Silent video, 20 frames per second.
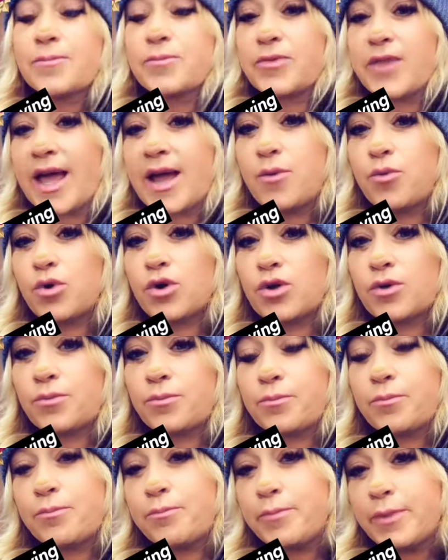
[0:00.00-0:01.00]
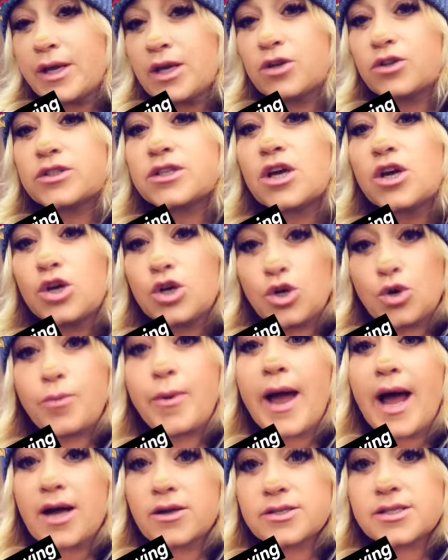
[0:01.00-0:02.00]
they will build hoop
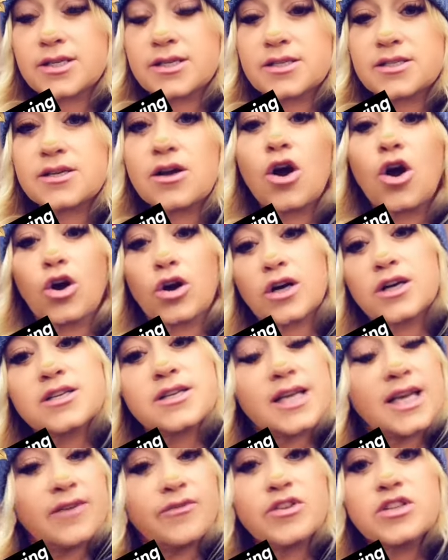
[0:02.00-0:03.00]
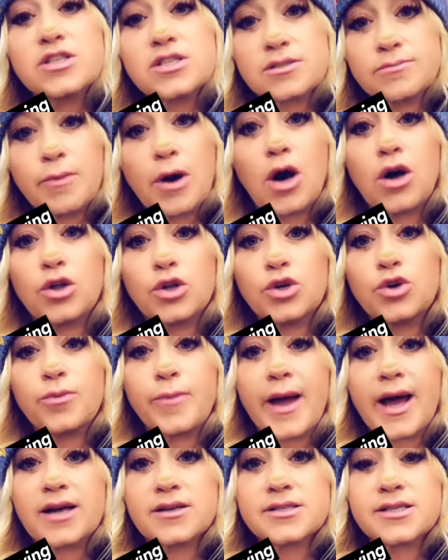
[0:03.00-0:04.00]
houses or even small hoop
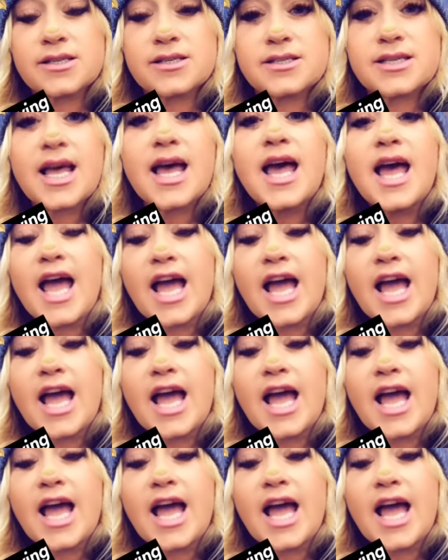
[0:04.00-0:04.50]
houses